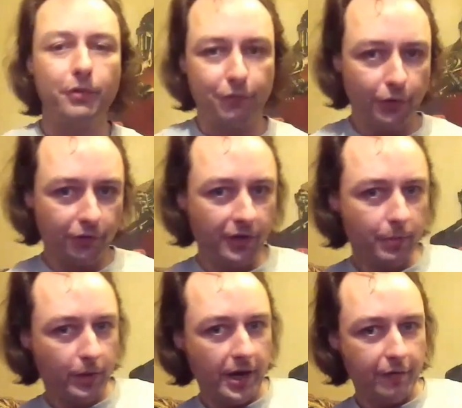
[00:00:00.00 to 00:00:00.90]
the first
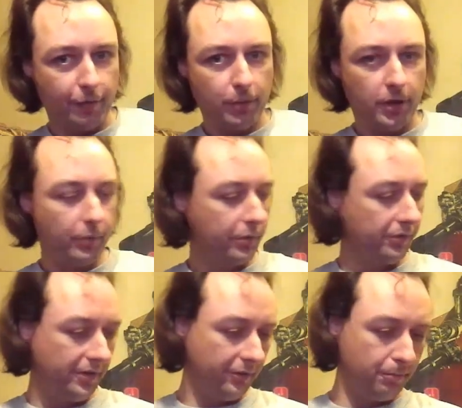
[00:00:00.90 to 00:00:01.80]
saber I ever bought
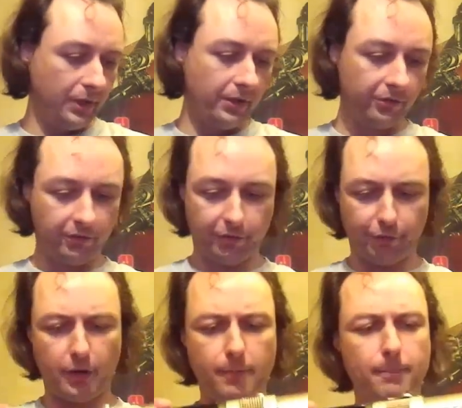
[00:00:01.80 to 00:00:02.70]
was this beast
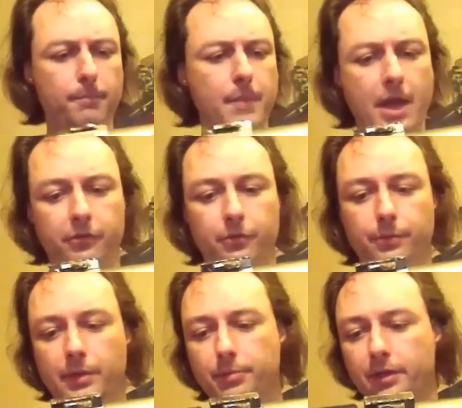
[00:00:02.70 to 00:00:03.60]
from Master
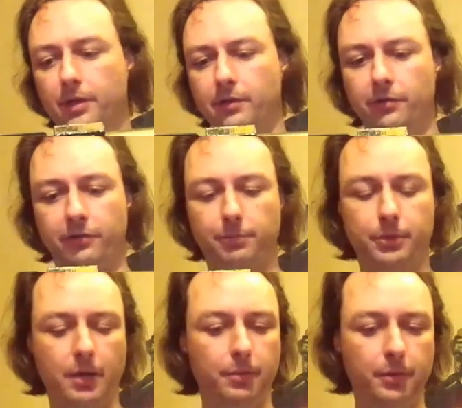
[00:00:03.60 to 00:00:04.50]
Replicas,
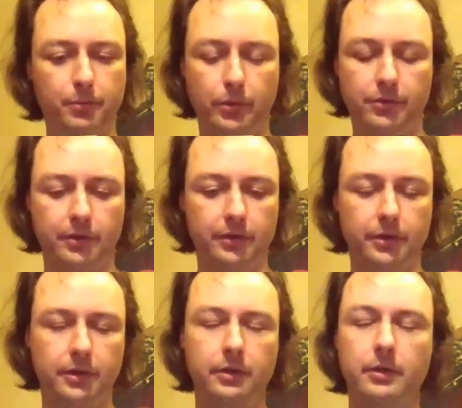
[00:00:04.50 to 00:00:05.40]
probably more than,
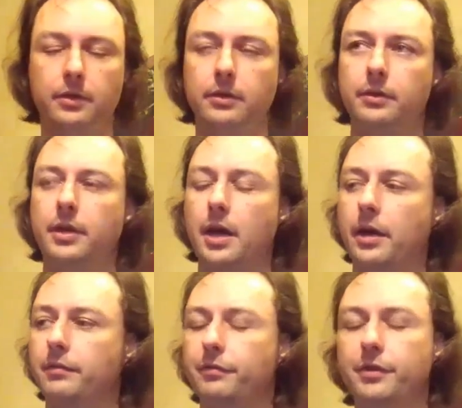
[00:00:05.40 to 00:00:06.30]

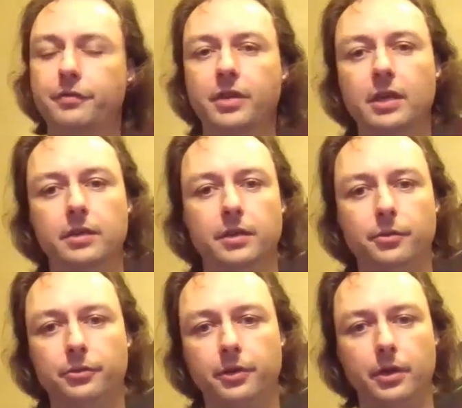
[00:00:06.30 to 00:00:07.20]
15
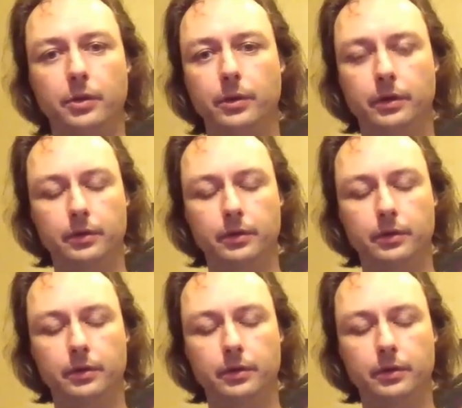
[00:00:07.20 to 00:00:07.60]
years ago.